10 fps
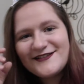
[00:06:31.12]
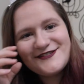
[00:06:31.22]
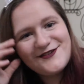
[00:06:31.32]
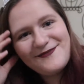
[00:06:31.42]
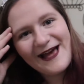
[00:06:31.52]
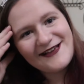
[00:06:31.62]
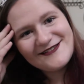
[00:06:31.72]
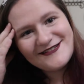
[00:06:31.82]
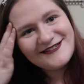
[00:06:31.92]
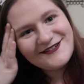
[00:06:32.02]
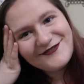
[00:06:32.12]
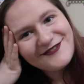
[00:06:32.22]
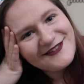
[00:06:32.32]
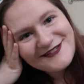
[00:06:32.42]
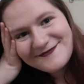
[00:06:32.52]
get so passionate
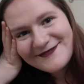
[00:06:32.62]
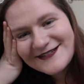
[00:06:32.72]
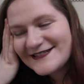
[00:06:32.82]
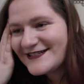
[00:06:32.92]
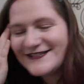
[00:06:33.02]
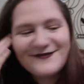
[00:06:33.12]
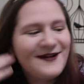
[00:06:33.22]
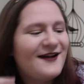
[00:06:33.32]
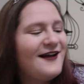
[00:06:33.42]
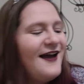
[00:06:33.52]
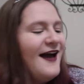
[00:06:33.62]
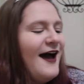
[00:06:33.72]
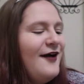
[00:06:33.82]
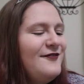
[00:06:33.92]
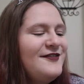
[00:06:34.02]
over these books, I swear.
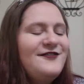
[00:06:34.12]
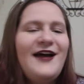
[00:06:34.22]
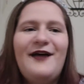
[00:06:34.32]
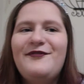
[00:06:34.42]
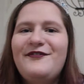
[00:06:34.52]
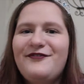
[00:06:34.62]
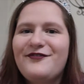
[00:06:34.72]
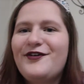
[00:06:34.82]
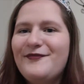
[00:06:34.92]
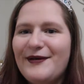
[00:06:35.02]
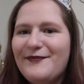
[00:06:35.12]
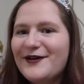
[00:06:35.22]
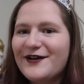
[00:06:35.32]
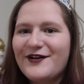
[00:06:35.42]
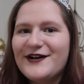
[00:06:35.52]
I would have thrown my
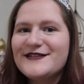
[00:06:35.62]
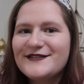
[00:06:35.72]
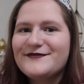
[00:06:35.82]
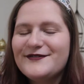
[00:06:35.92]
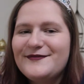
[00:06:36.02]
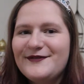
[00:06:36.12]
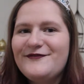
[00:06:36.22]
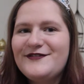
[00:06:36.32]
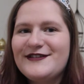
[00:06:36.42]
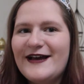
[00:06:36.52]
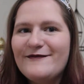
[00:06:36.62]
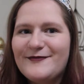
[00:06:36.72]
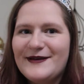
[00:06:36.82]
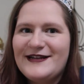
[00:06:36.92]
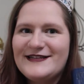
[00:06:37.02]
book across the room a few times,
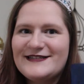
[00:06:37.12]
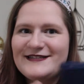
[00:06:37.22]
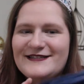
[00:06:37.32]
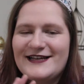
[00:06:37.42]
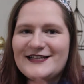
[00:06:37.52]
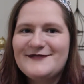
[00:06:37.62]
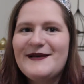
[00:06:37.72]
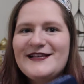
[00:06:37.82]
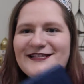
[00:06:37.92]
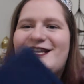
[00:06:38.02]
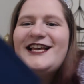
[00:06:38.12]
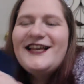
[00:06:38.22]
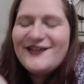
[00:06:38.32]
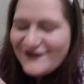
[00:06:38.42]
but it's expensive.